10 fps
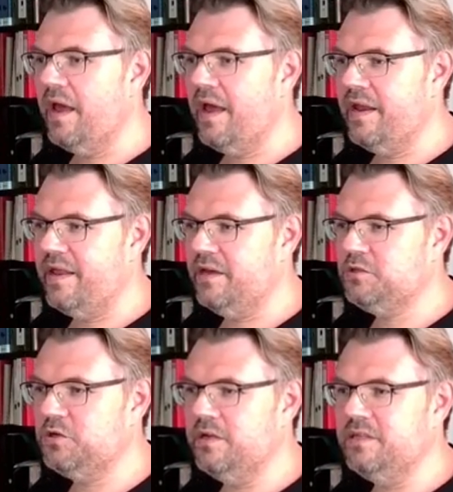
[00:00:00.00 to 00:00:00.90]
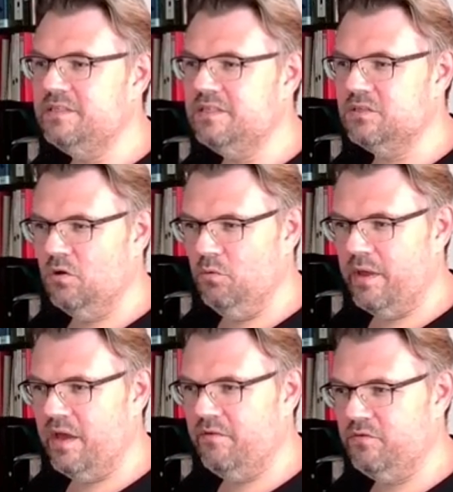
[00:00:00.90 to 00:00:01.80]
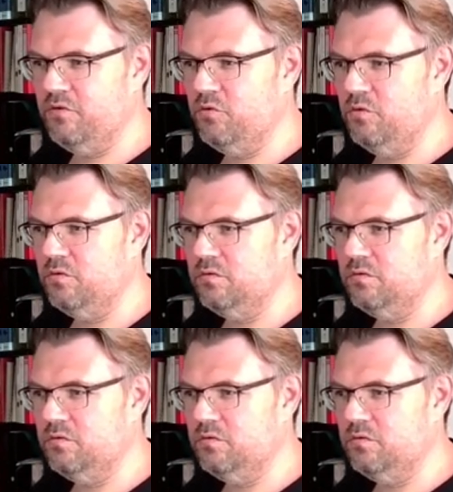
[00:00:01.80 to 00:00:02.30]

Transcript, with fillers: And actually this is all we have to do.